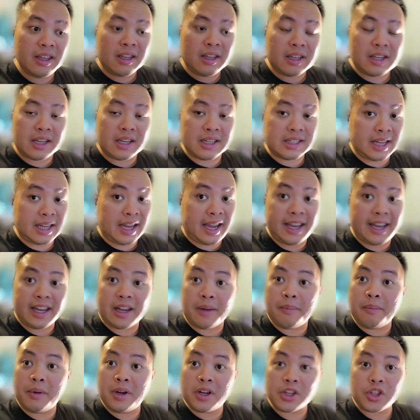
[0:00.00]
because I hate
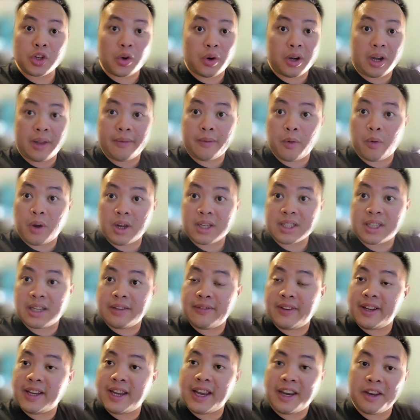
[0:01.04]
commercial. I never watch
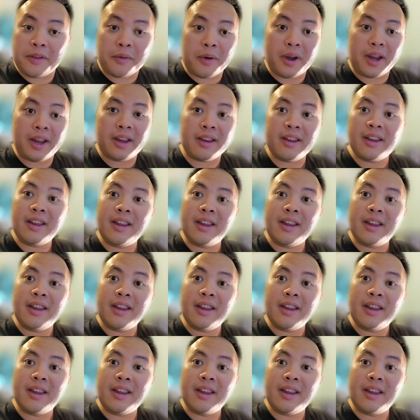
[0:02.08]
TV anyway.